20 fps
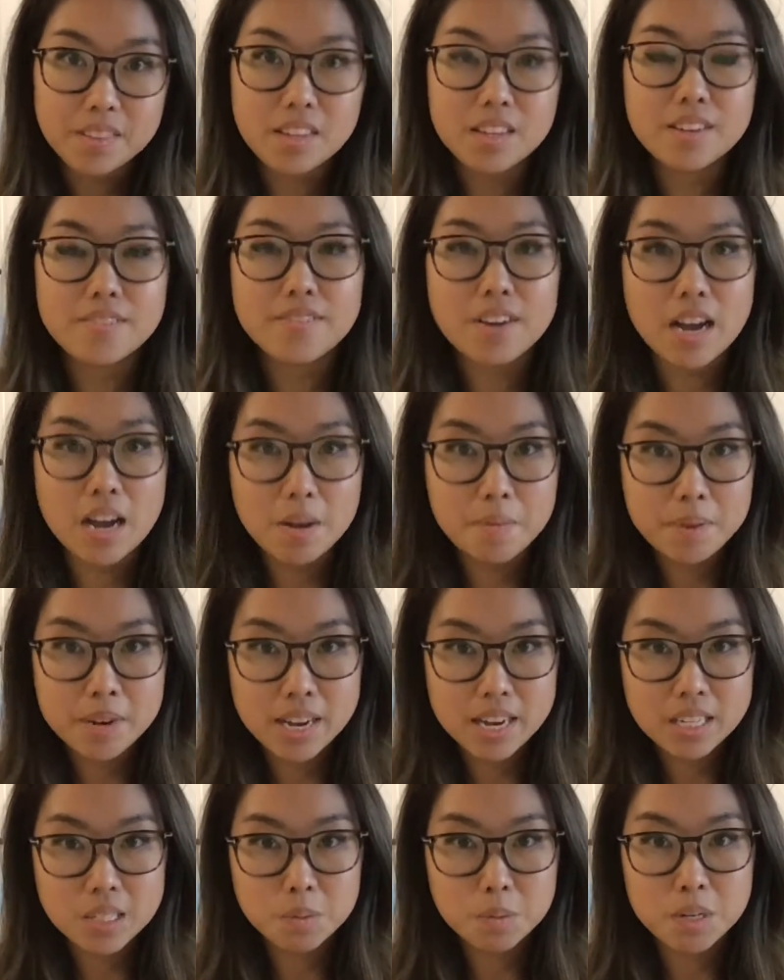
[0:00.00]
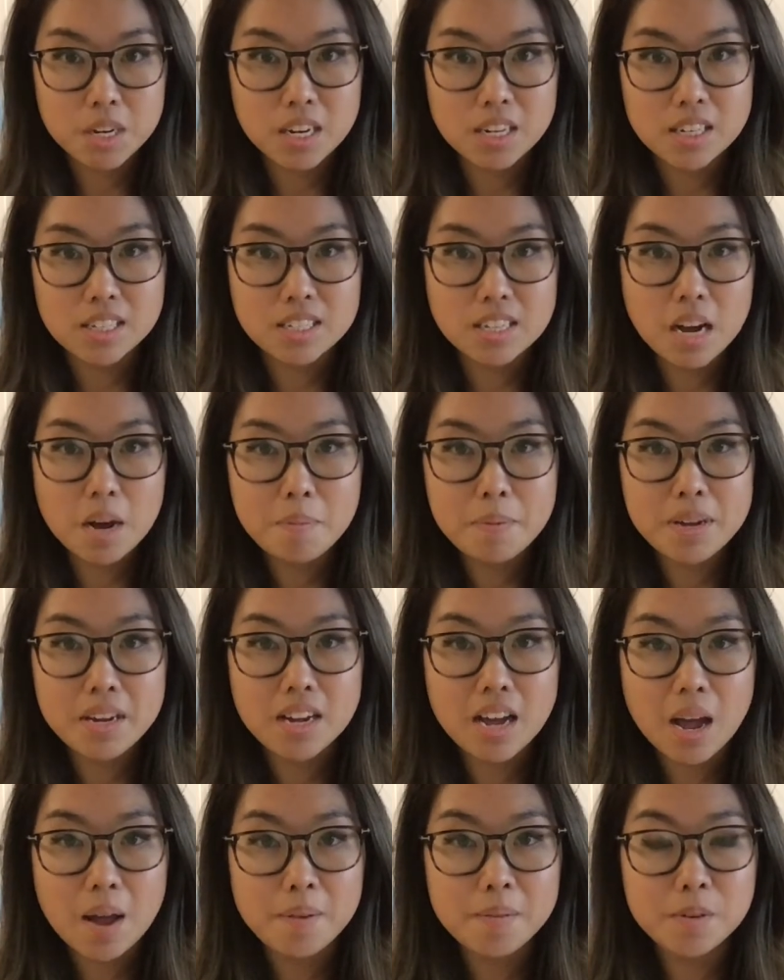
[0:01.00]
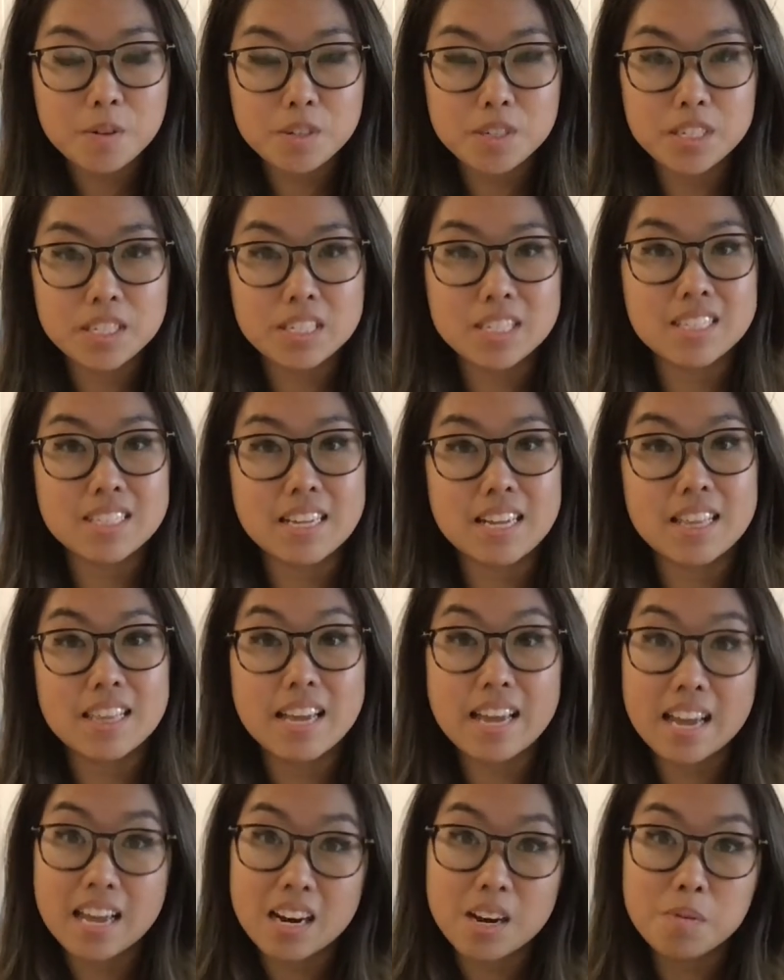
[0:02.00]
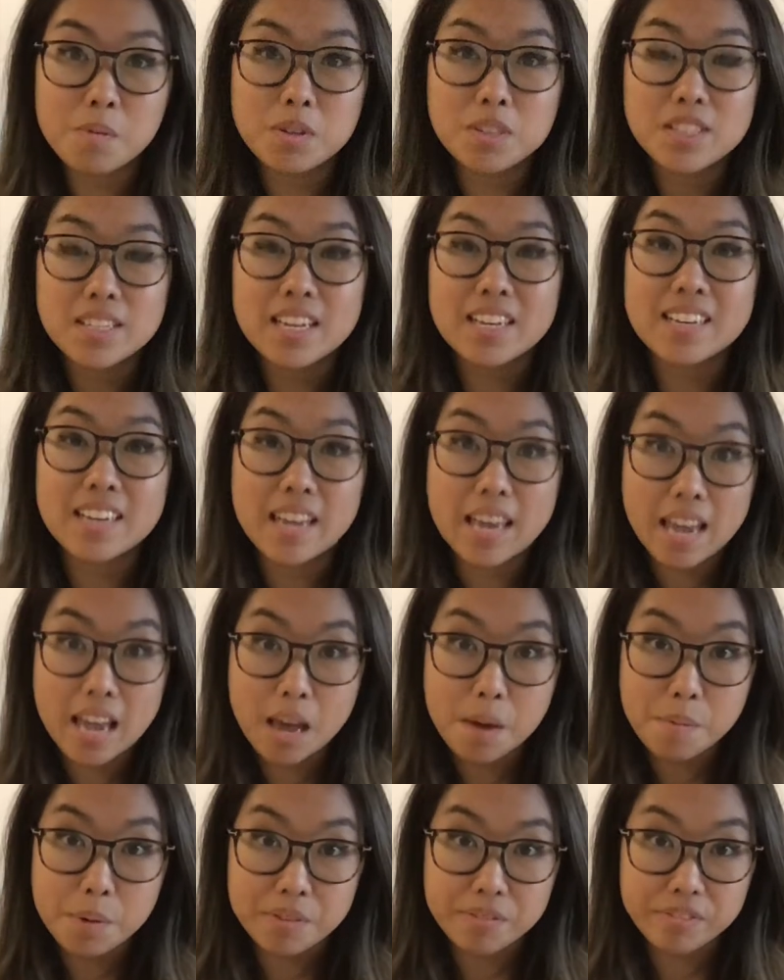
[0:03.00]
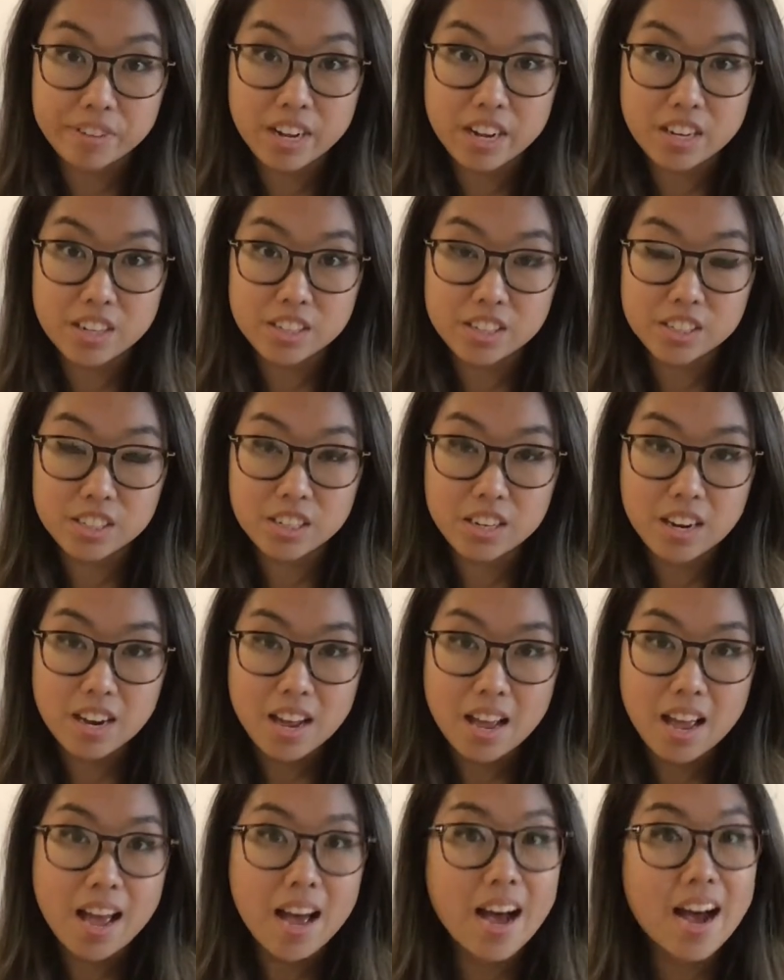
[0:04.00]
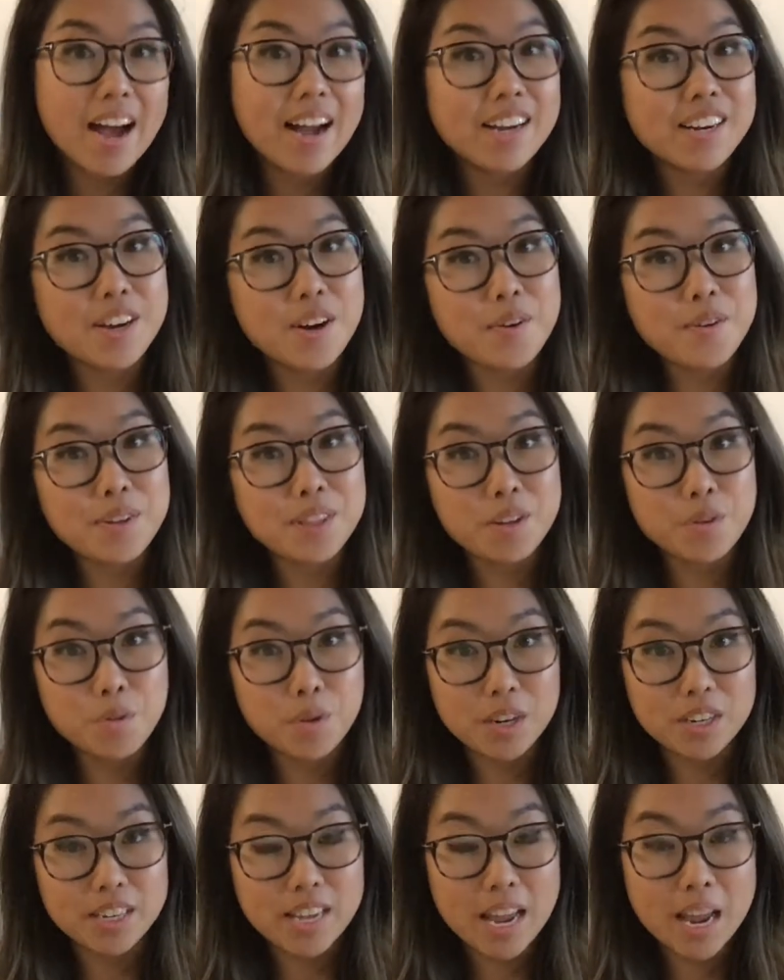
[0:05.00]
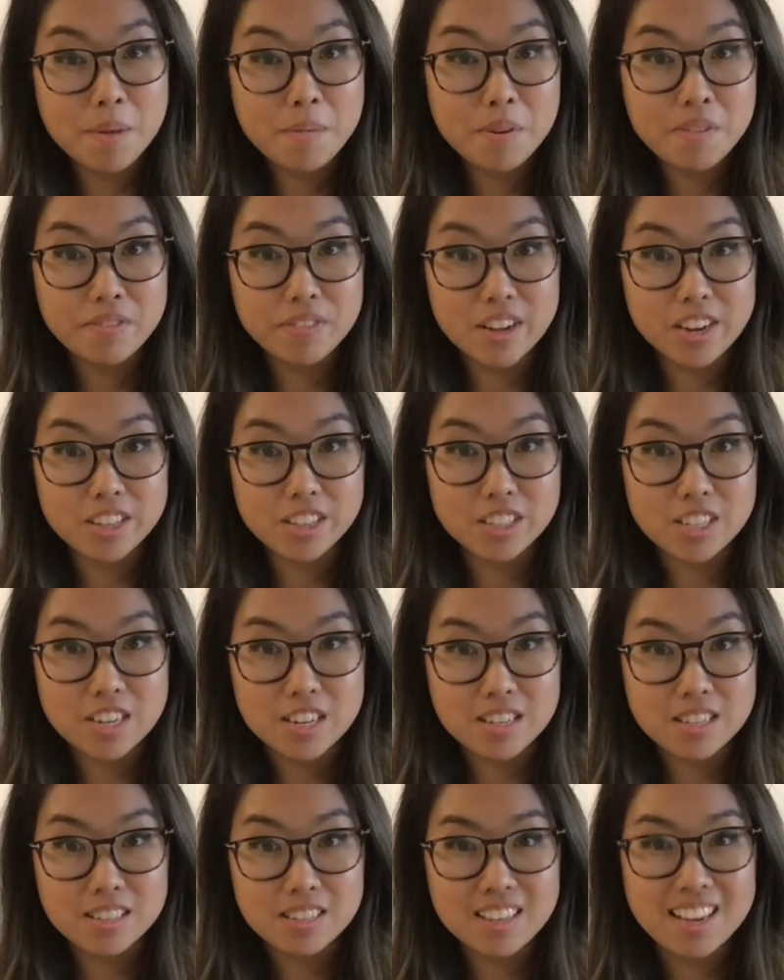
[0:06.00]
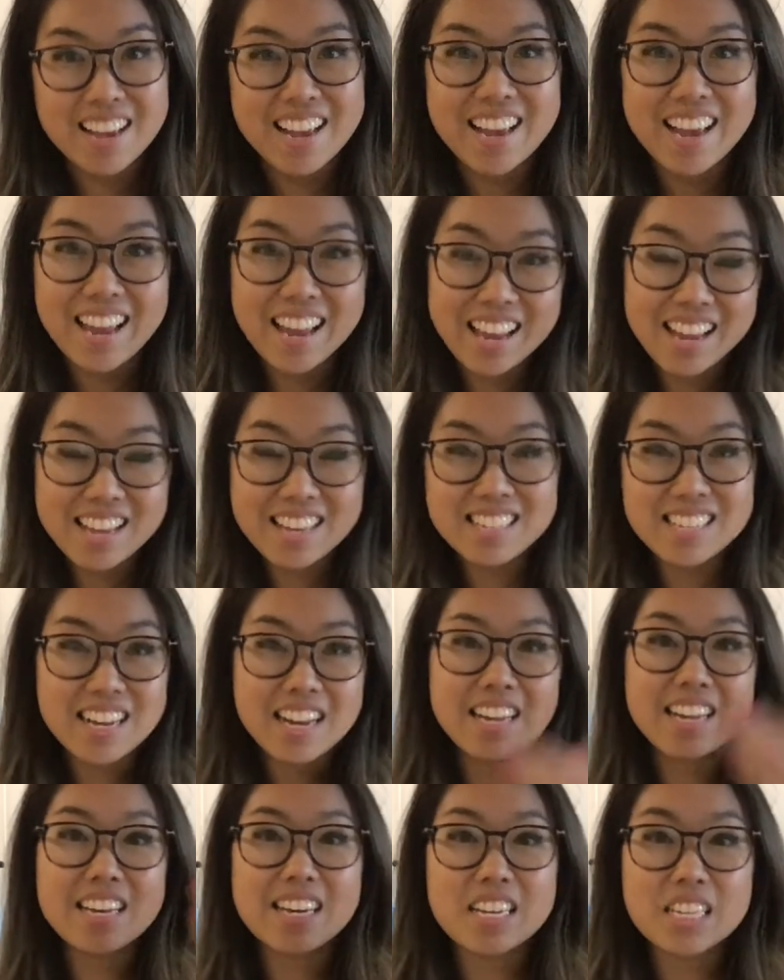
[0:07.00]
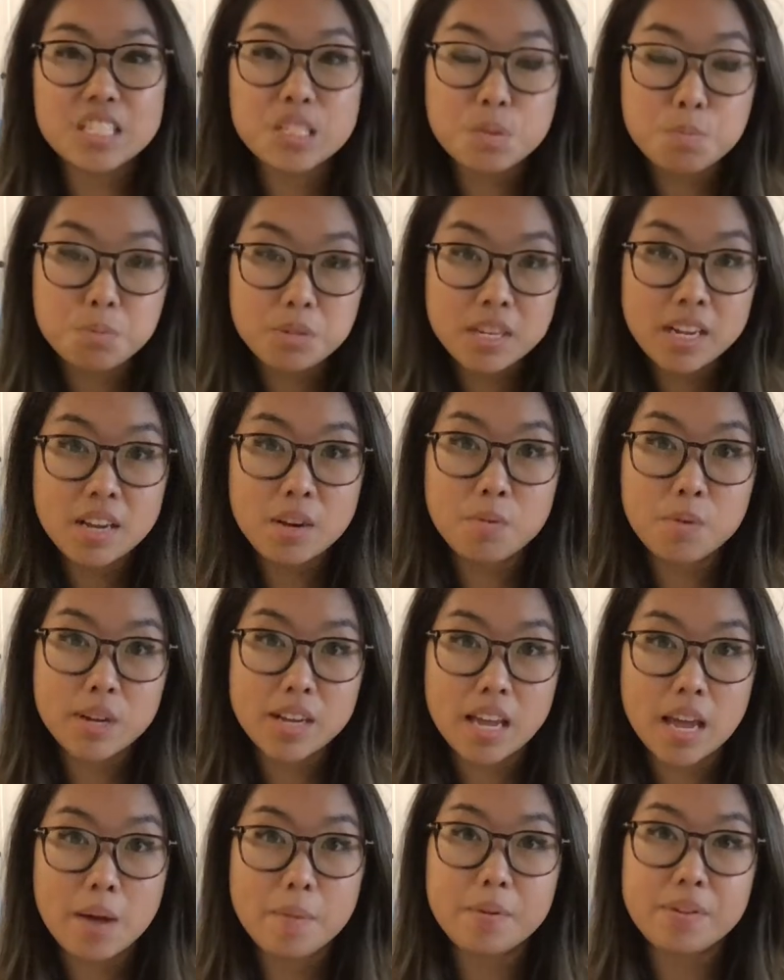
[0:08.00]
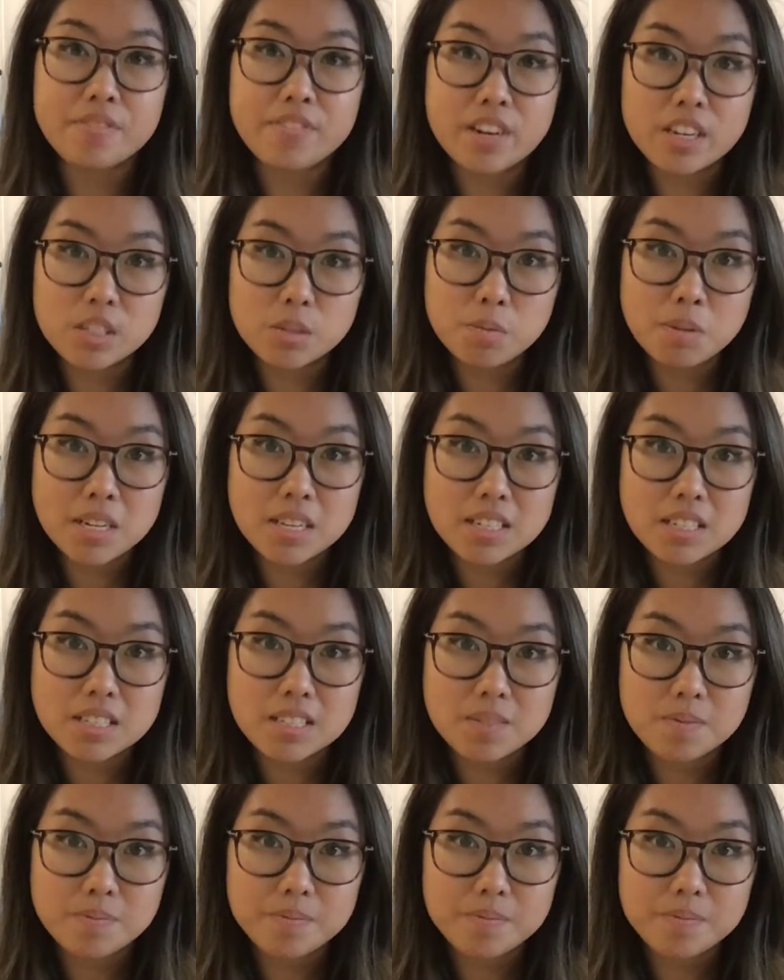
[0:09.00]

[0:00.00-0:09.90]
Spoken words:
If I'm an expert on a topic, I'm going to say the animals can camouflage. I know what the word camouflage is, and I can explain what camouflage means.